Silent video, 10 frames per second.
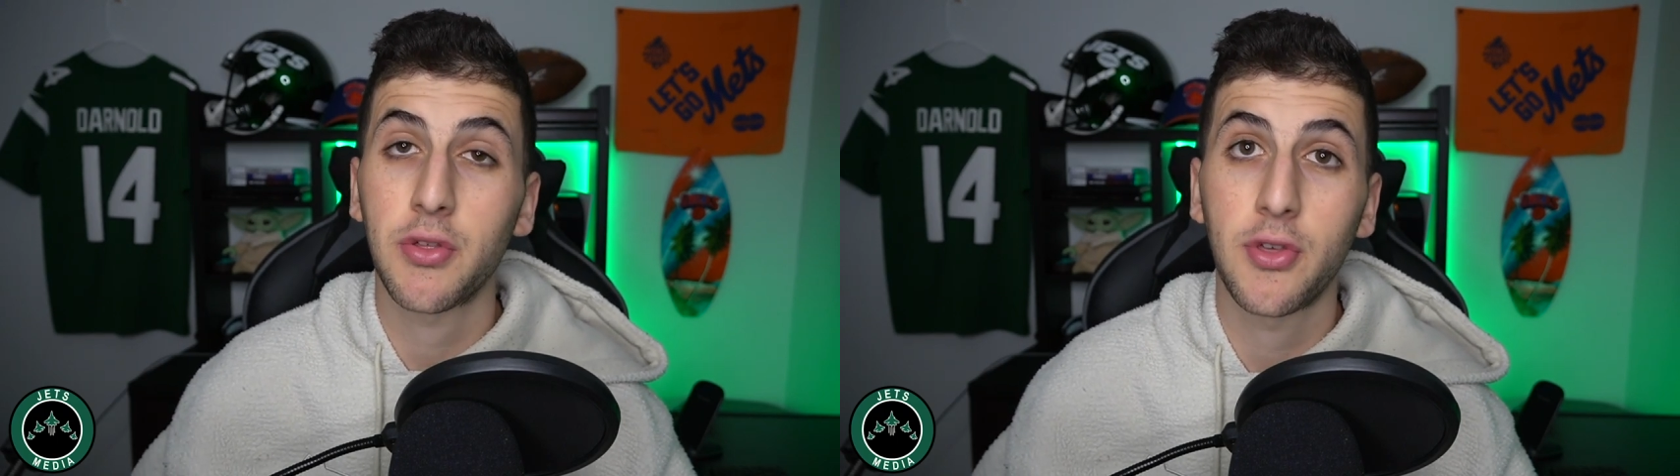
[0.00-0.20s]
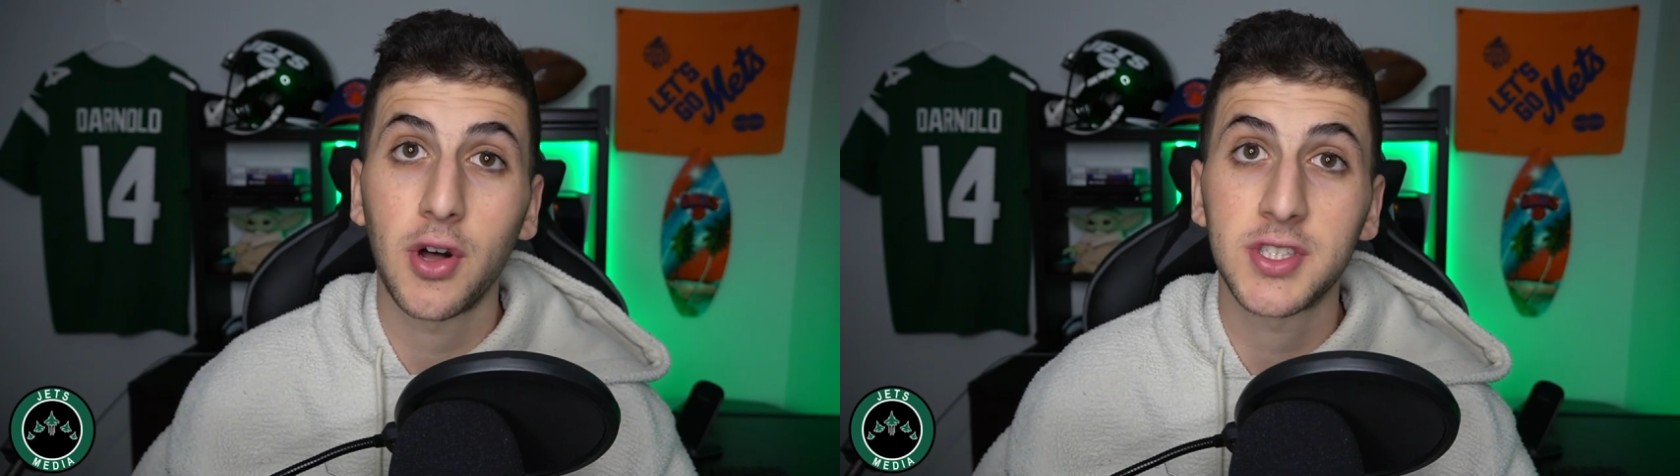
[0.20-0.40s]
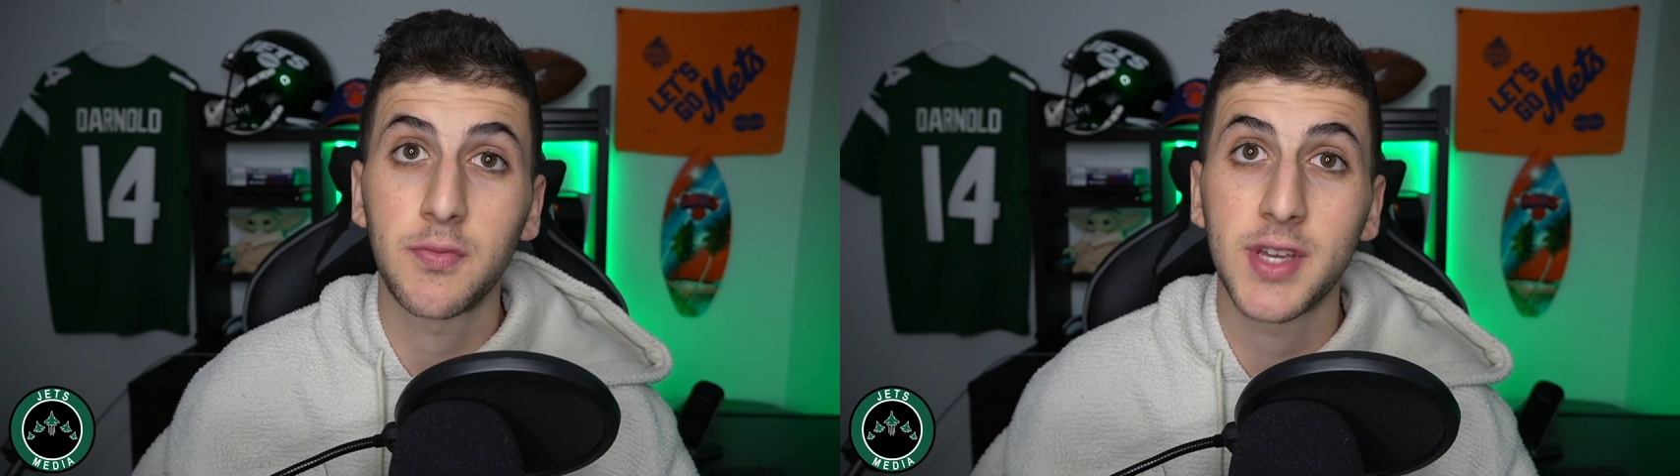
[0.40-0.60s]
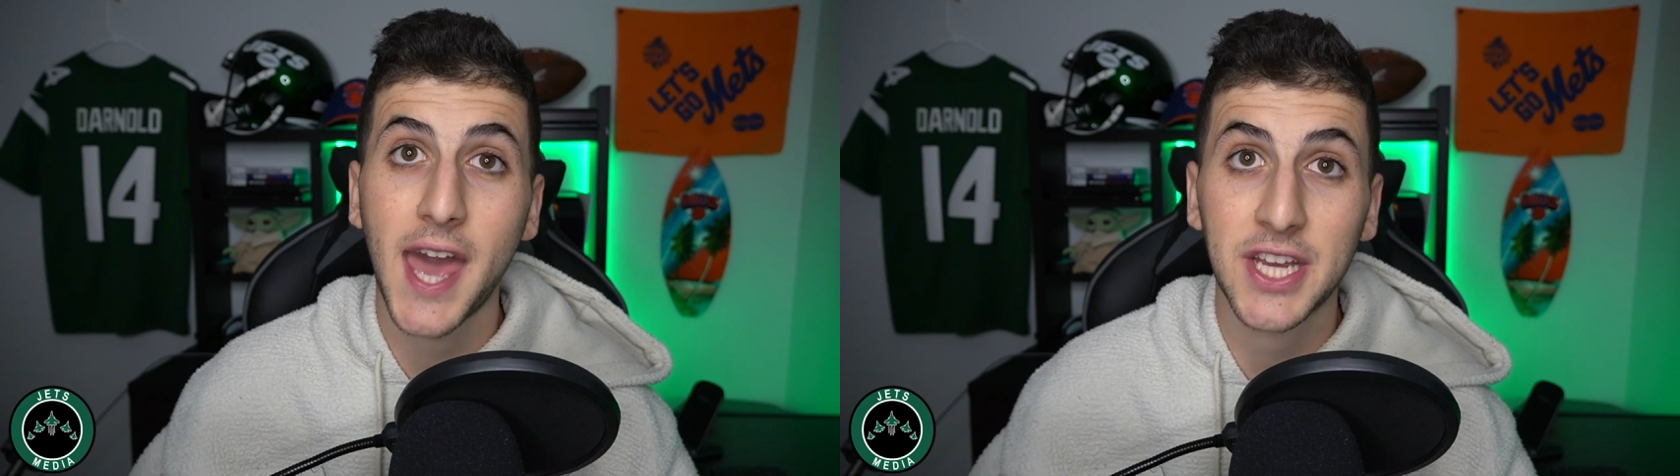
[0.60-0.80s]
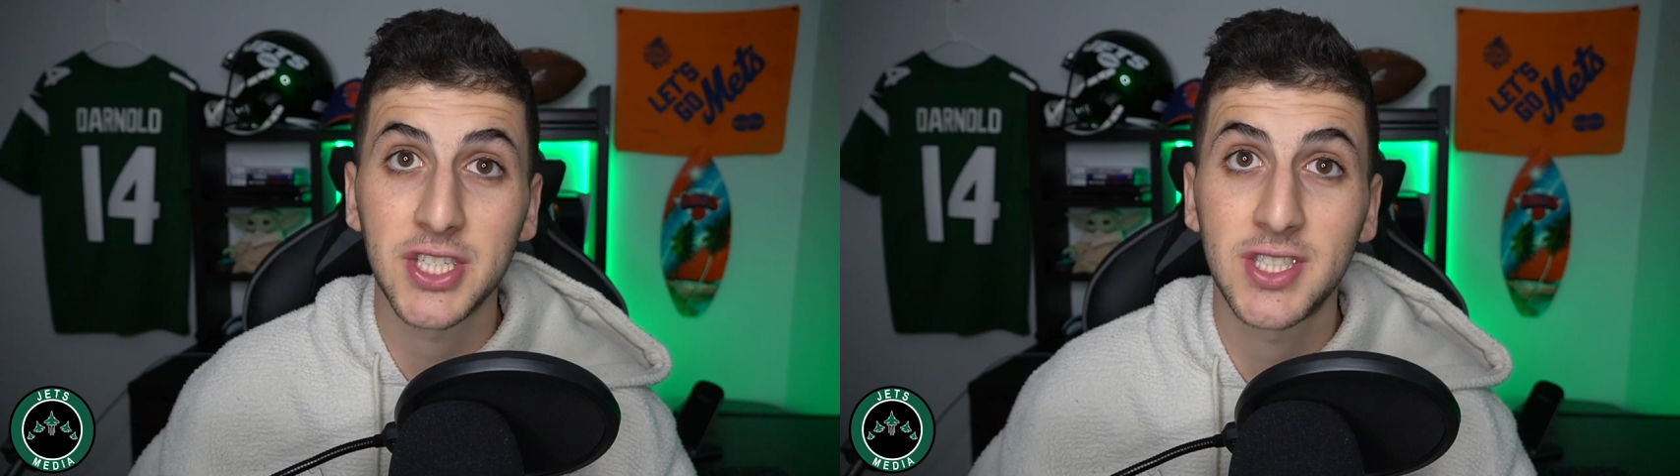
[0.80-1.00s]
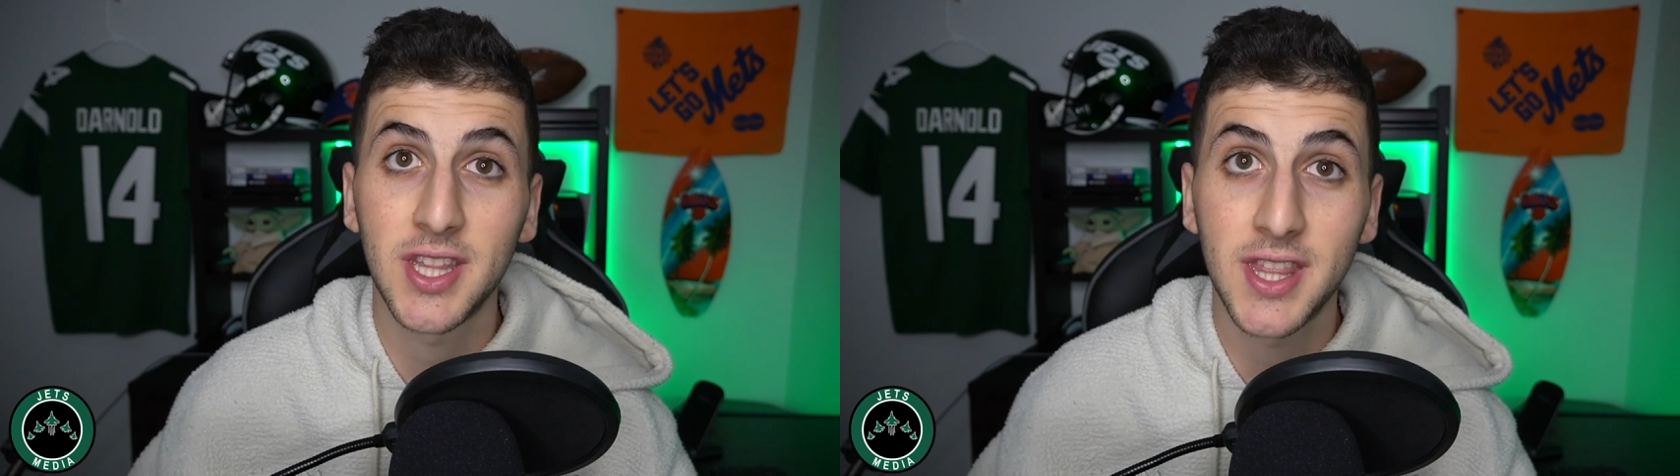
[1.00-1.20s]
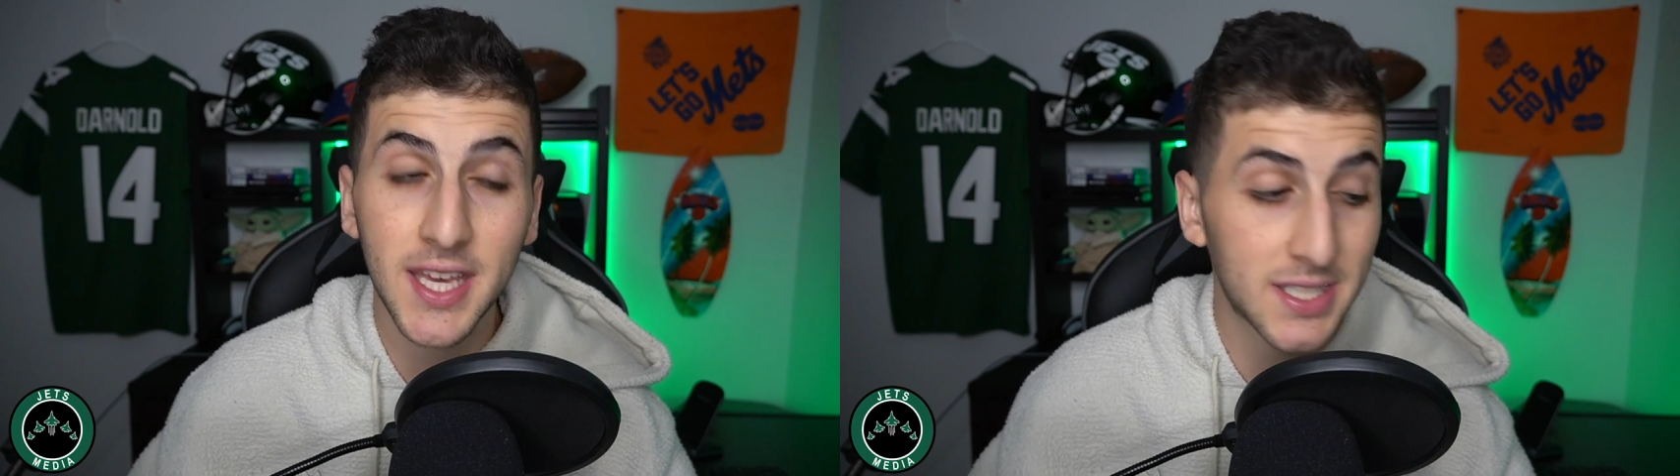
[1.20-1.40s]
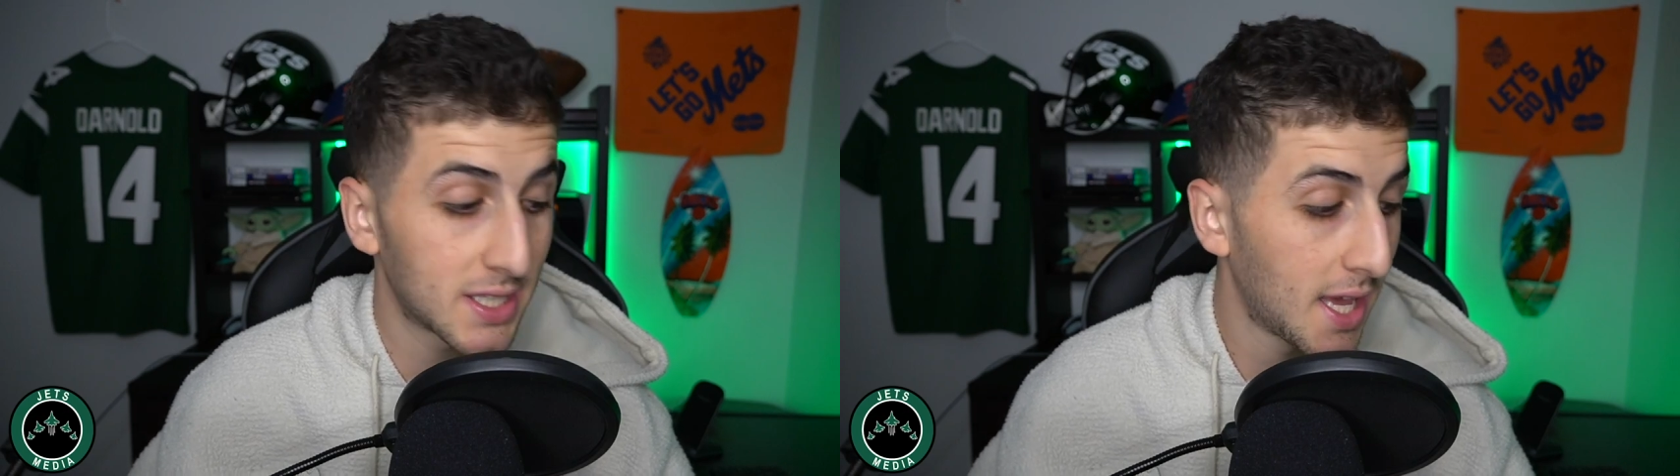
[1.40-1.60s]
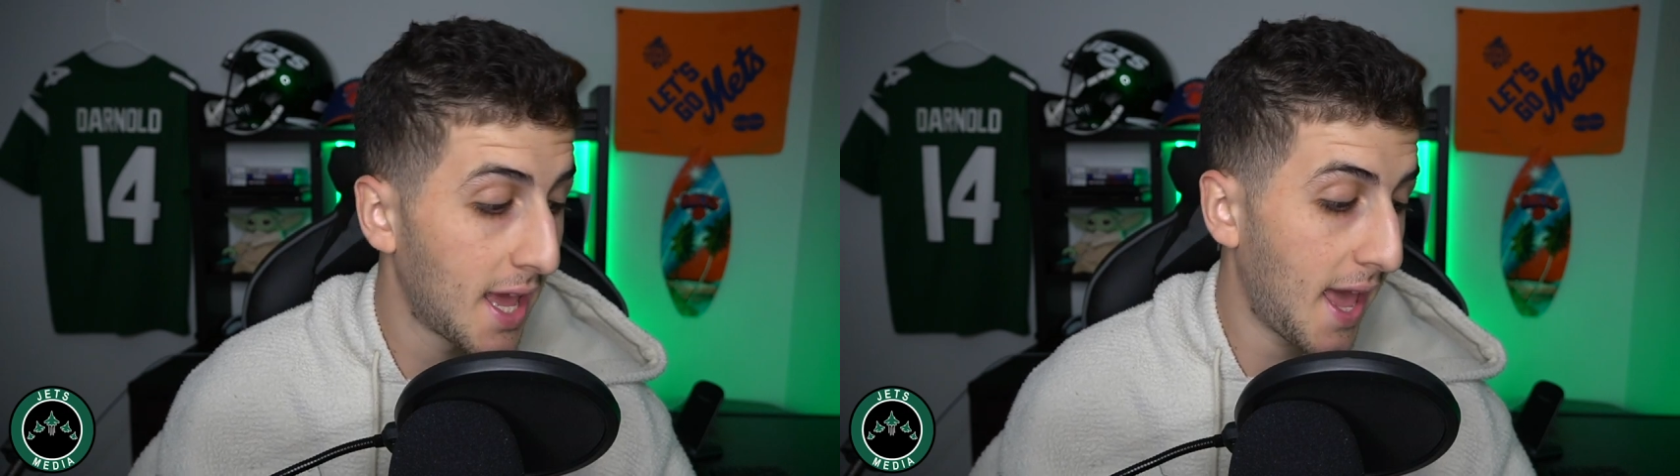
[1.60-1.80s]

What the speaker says: thoughts and reaction to this,